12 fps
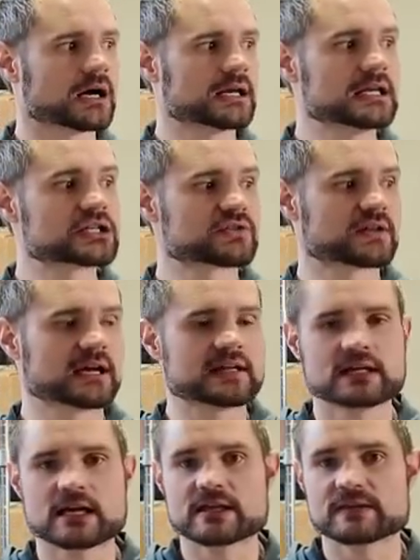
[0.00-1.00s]
each of the,
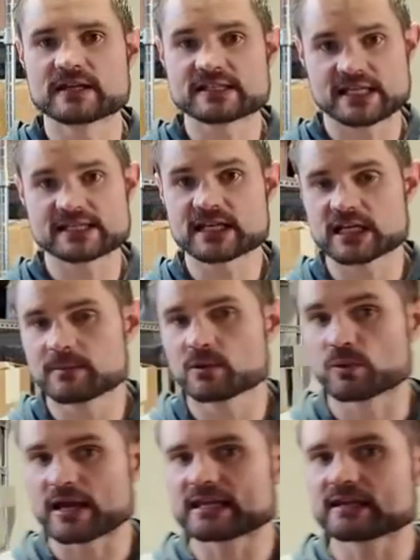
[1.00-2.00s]
and this isn't going to be
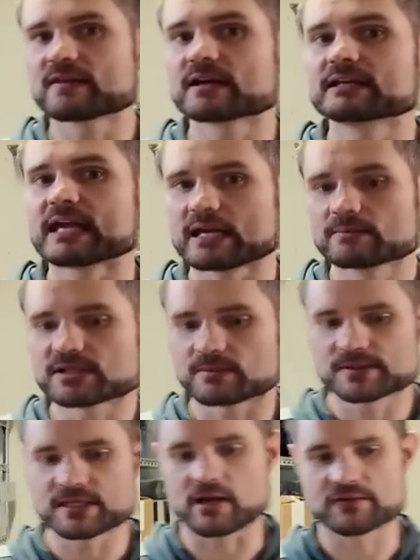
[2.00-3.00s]
ranking the games
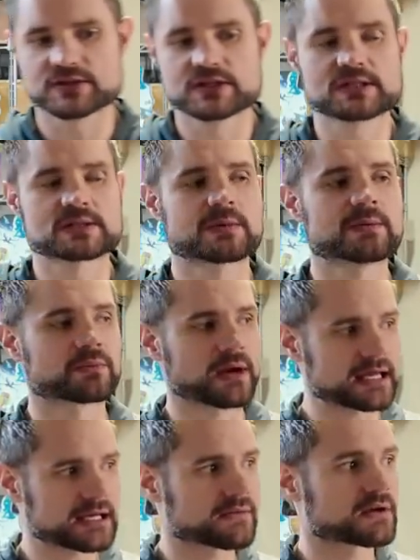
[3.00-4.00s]
themselves. This is going to be
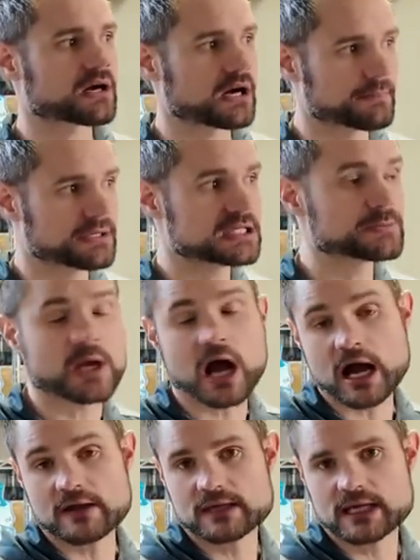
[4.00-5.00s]
ranking the companies
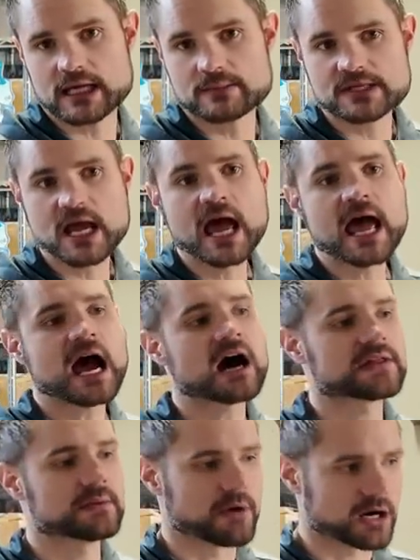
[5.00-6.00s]
behind the games,
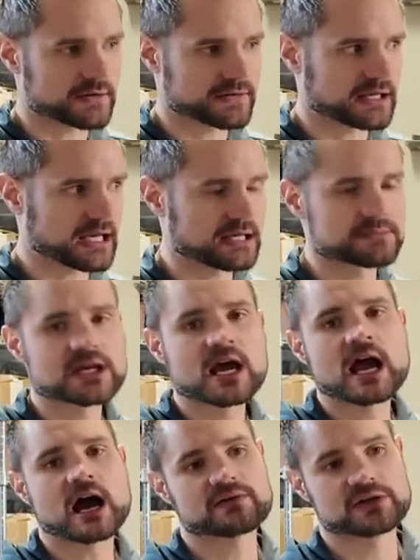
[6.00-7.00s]
how they market the games,
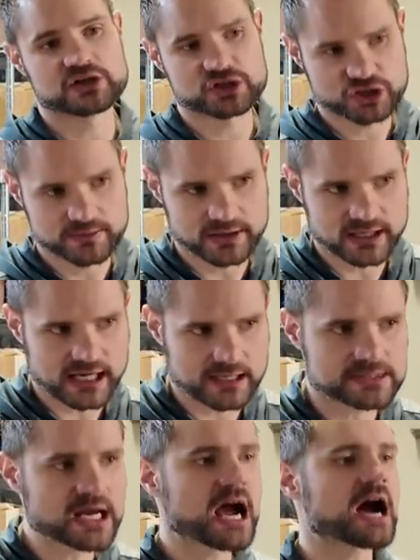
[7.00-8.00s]
how they distribute the
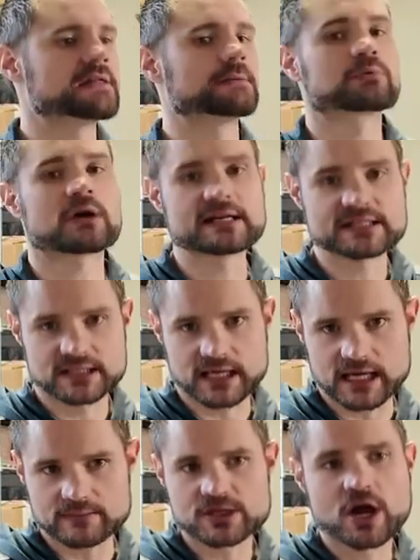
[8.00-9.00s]
games, how they price the
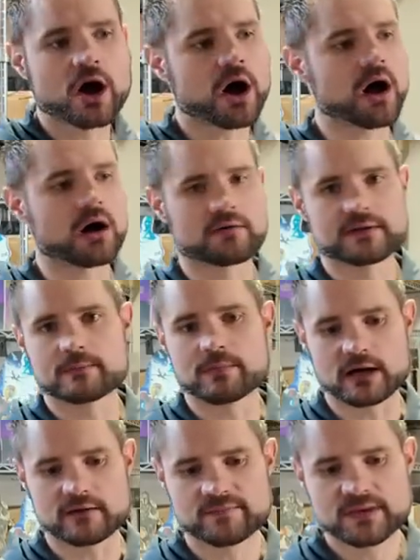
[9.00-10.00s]
games, all of the
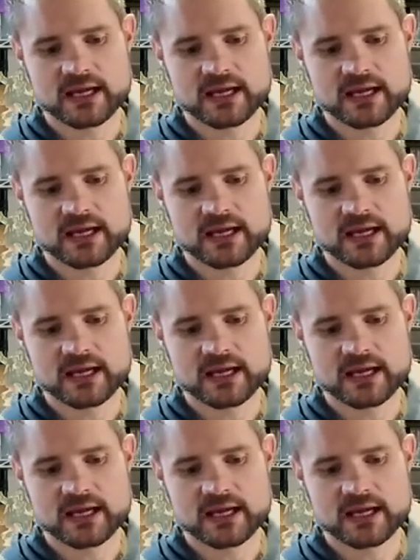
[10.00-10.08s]
above.